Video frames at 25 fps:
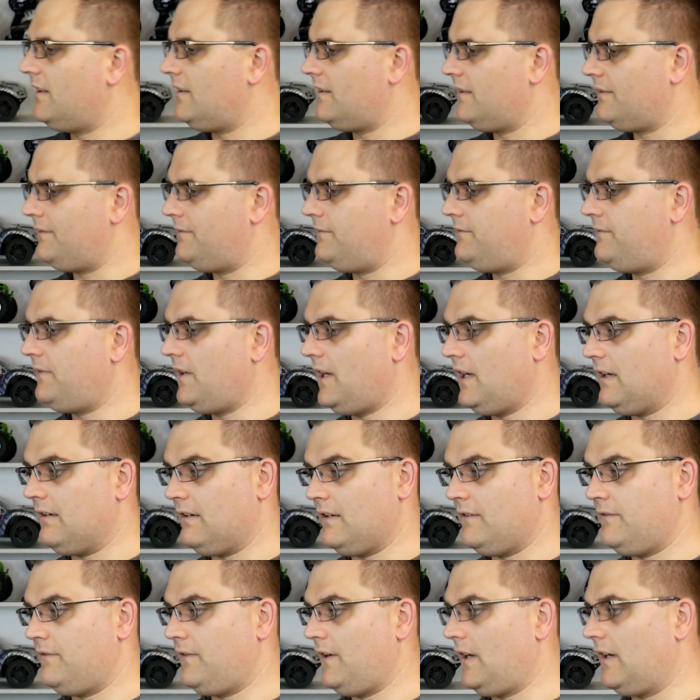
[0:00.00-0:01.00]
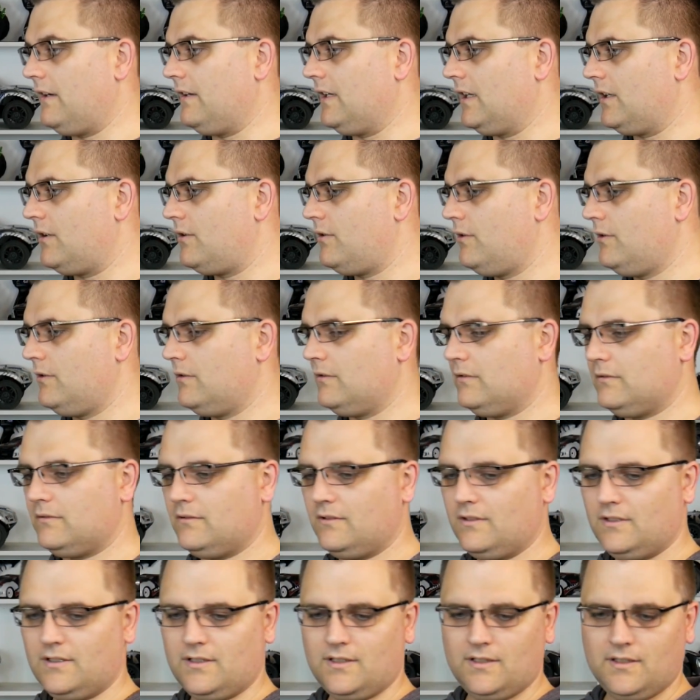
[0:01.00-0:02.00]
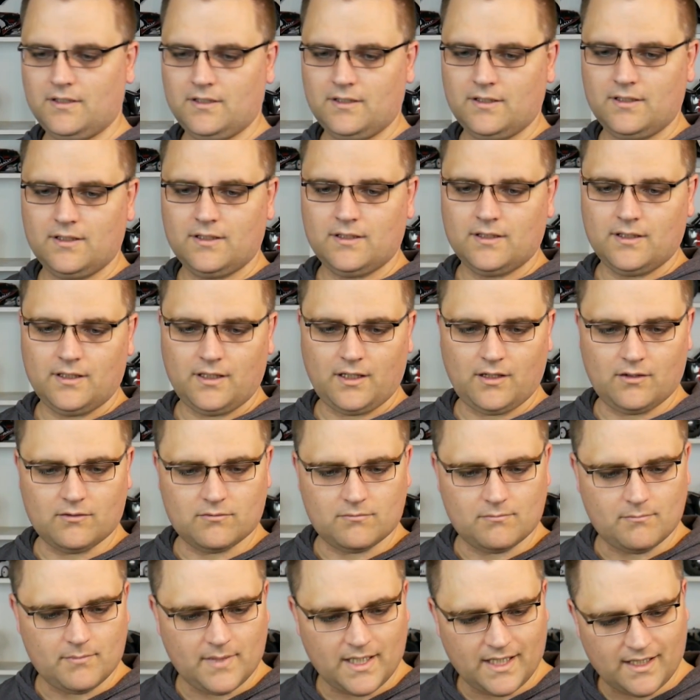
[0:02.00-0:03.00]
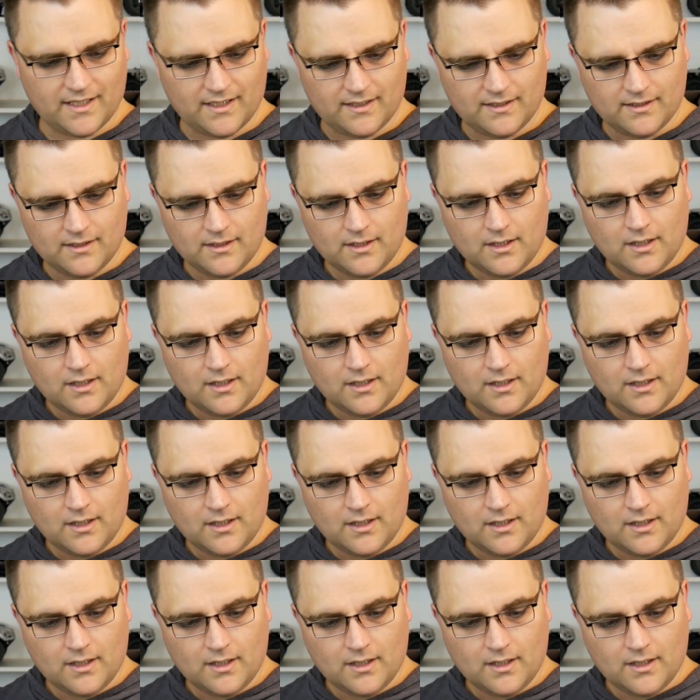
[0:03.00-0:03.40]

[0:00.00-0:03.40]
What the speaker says: Very, very cool. Oh man.